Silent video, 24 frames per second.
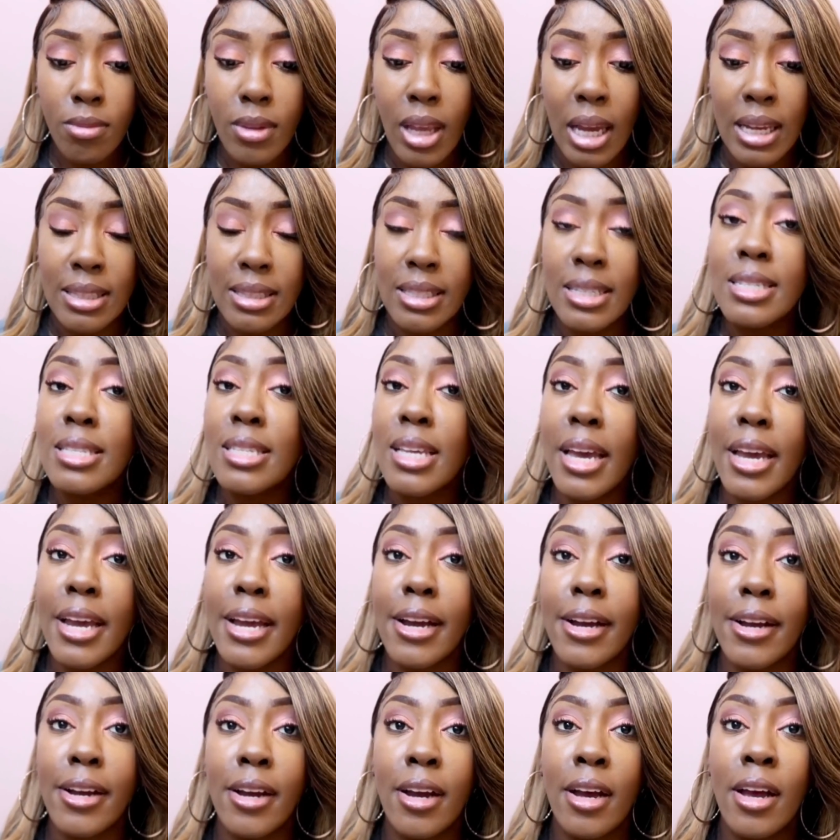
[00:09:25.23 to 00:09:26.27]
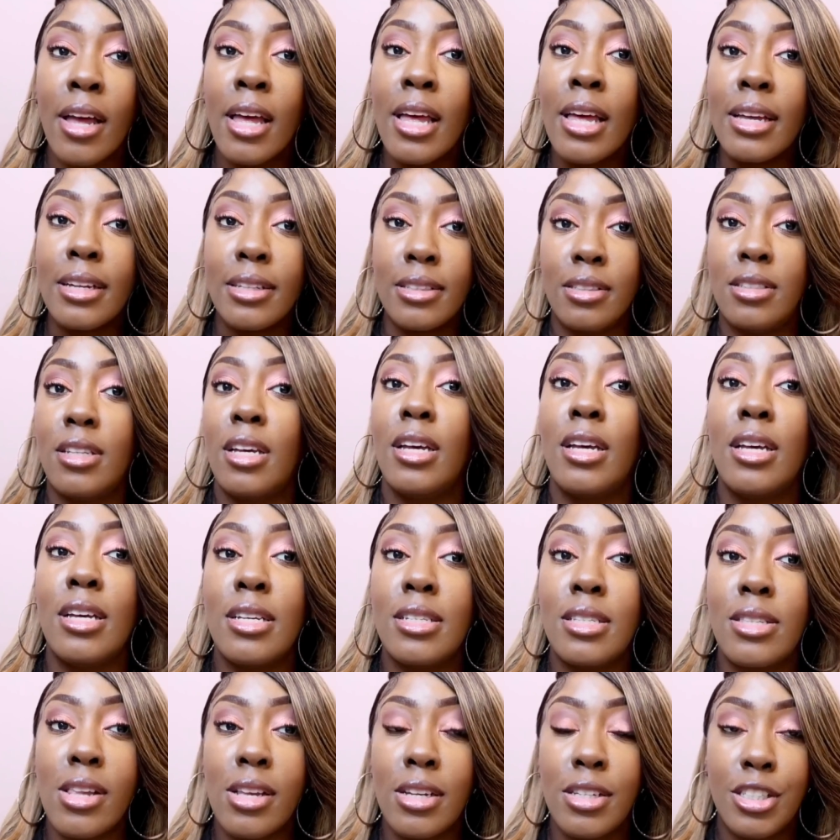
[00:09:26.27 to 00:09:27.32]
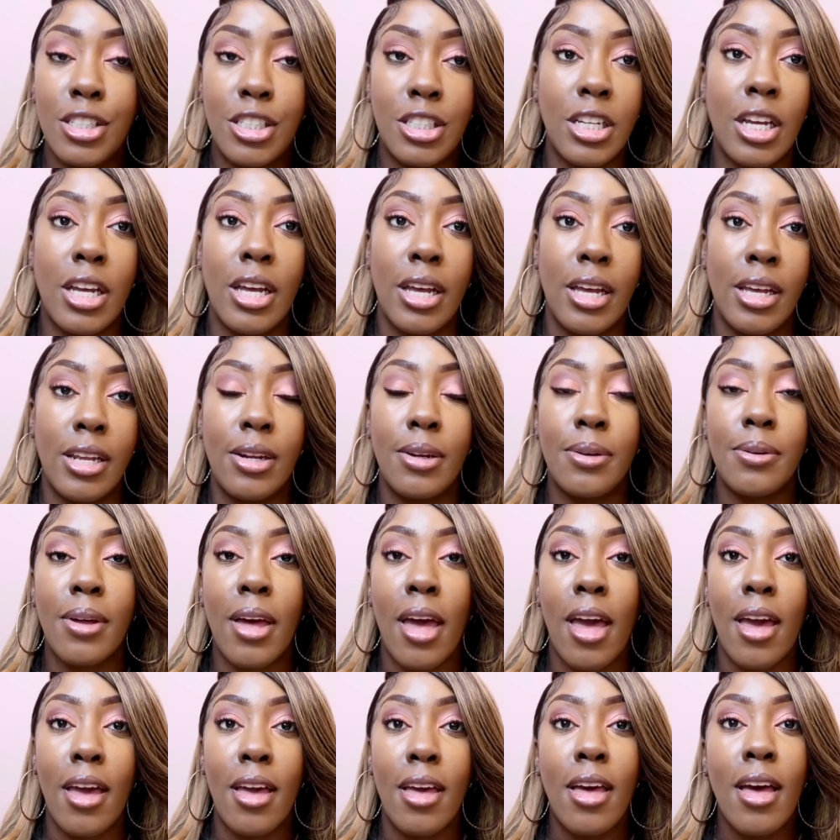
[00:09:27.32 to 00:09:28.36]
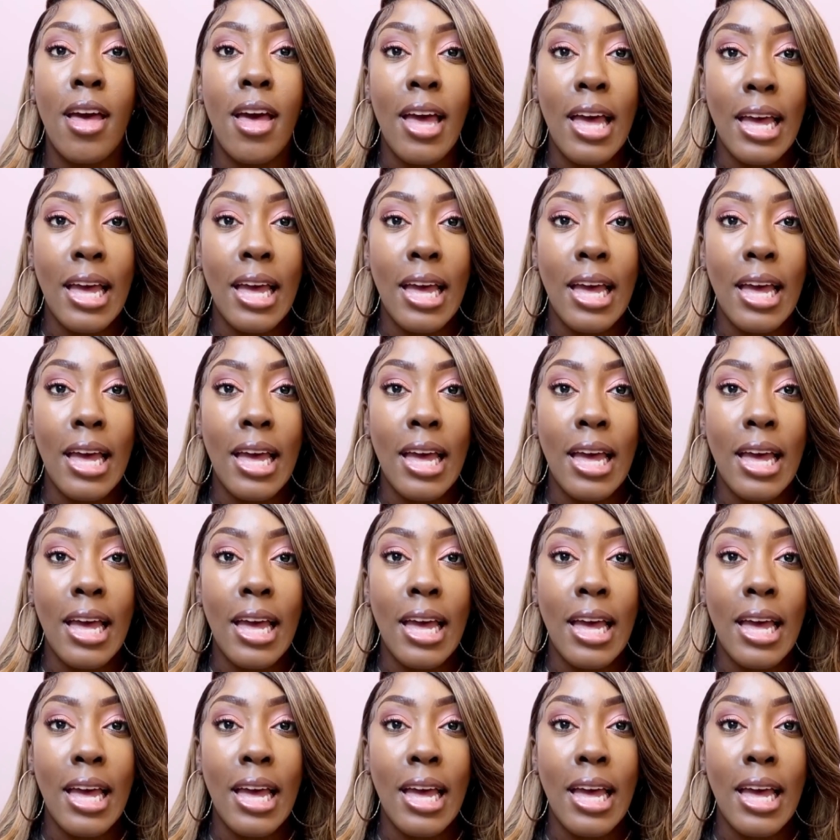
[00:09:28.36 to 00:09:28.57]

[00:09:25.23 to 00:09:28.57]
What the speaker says: This hair does shed, okay?